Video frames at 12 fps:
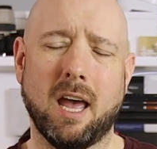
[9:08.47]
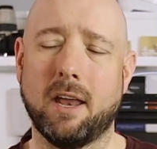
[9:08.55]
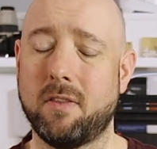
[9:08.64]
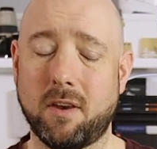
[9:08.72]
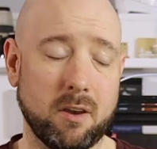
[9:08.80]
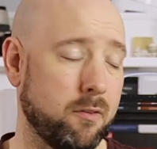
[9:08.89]

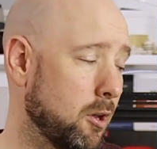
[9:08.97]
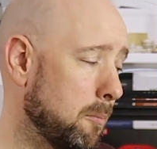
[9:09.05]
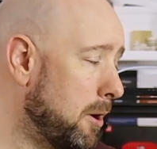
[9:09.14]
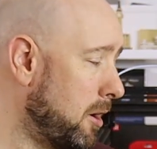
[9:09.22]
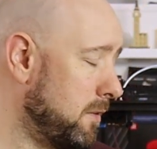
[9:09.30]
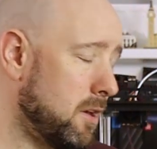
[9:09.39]
And then if you
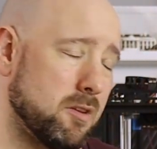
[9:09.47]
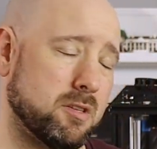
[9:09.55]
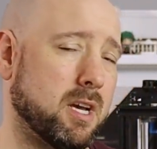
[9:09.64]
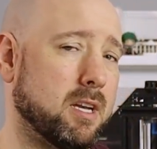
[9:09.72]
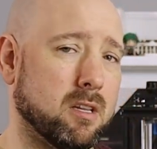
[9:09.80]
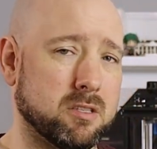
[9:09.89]
compare on the other
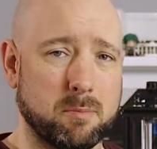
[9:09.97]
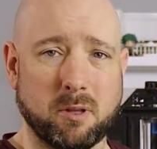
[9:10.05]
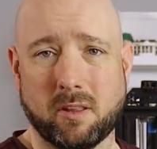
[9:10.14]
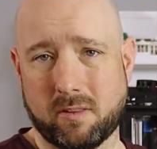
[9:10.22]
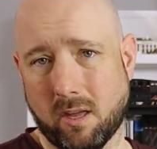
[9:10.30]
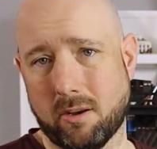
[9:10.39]
side to
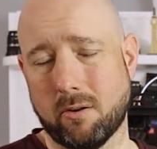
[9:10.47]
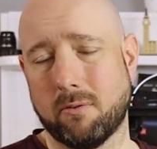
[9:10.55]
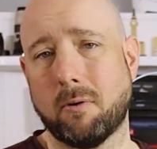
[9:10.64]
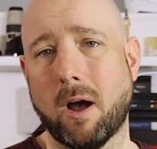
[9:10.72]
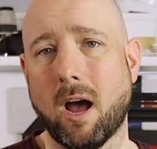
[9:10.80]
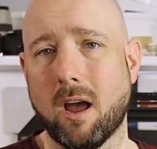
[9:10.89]
something like the Ender
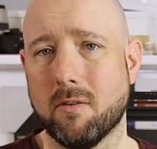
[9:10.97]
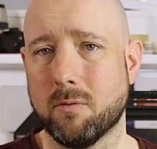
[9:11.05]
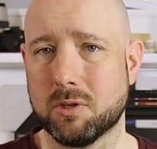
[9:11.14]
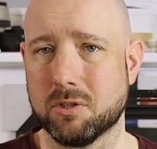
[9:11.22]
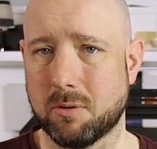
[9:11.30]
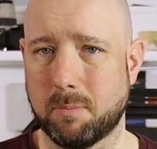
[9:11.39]
5,
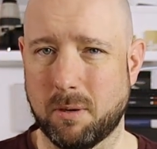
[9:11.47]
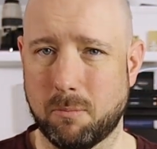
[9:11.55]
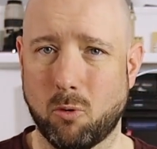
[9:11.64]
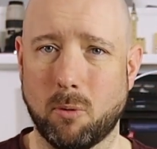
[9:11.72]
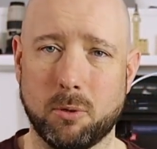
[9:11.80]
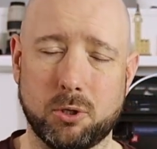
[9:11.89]
which is a bit
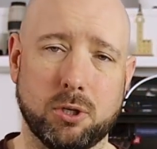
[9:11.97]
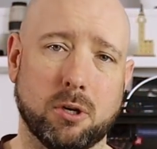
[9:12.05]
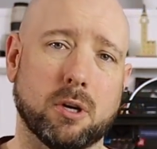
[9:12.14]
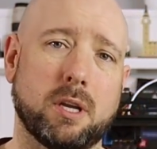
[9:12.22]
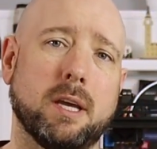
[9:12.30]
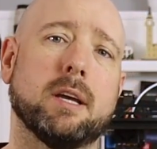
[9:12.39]
more
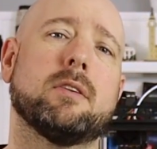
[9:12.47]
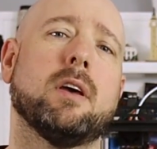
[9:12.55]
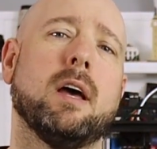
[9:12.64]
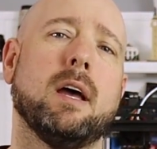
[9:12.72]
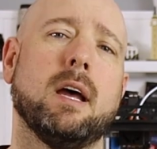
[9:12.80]
mature kit